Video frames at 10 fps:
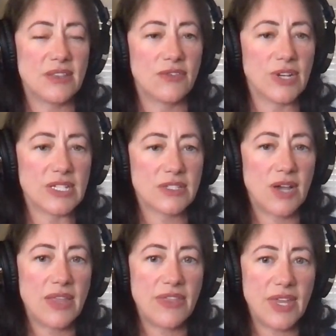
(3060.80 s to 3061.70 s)
and the risks. So
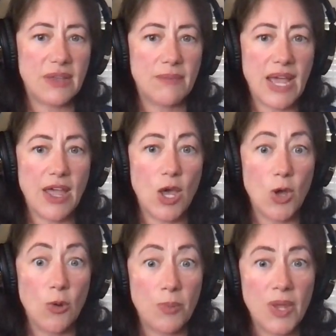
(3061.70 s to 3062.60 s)
I think my
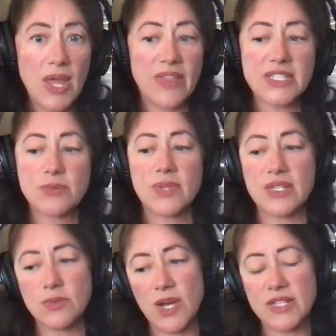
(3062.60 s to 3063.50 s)
hope that's
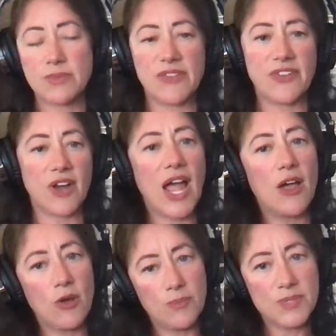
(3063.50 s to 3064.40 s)
that's why it's my favorite. I
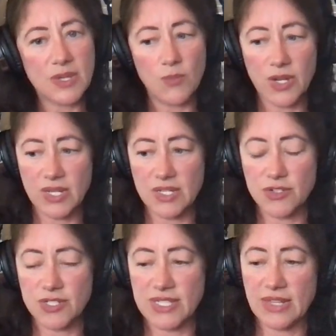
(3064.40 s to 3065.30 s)
hope someone can
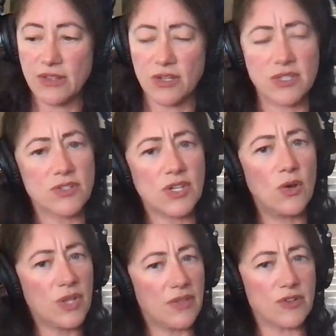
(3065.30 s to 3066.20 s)
just say, look, there's a
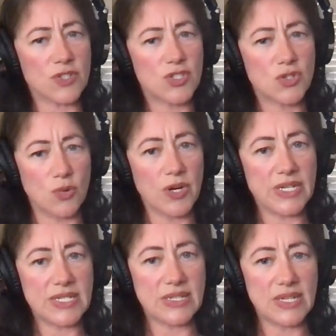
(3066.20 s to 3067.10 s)
whole nother story
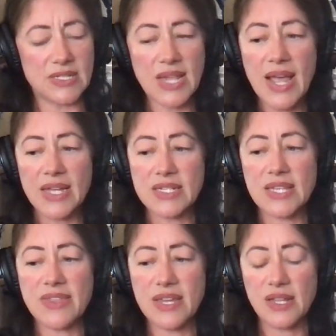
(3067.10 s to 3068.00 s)
to this because
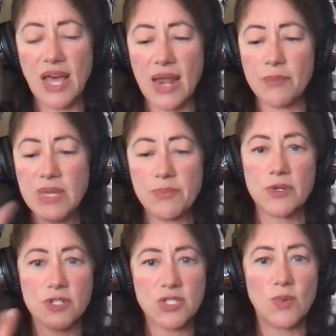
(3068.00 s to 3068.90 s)
I think a lot of people
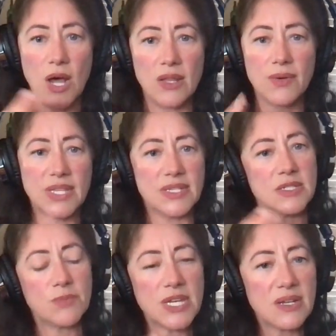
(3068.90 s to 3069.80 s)
are swallowing these
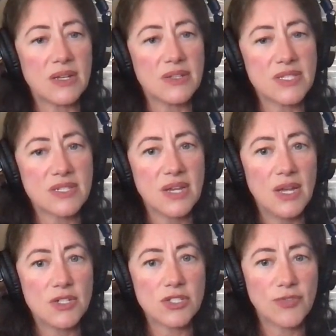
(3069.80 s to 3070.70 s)
pills
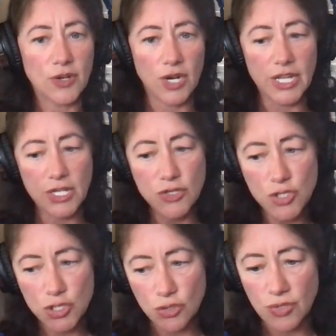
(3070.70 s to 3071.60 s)
just for
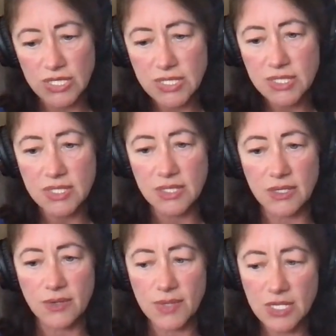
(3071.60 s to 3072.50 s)
insurance, you
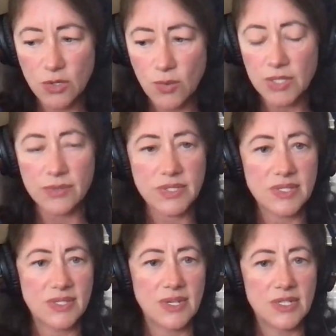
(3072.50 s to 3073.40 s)
know, in
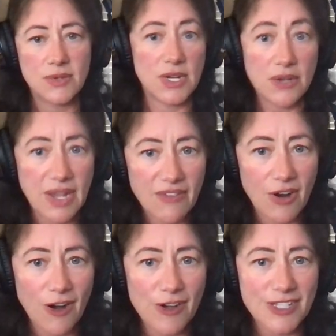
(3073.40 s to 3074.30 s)
quotes. So I don't have yes. a
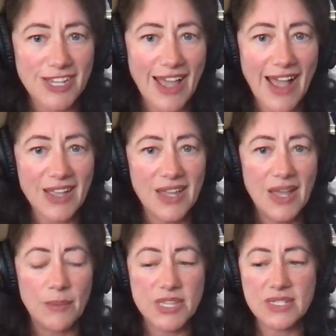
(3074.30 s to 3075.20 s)
heart attack.
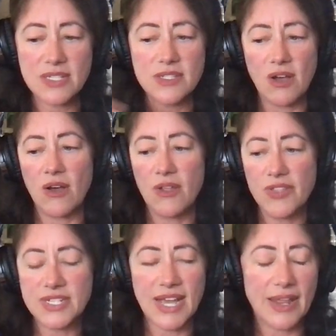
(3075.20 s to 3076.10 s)
But this is all the
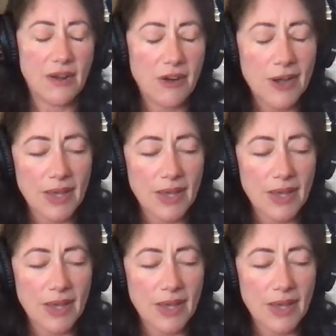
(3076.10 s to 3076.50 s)
diet heart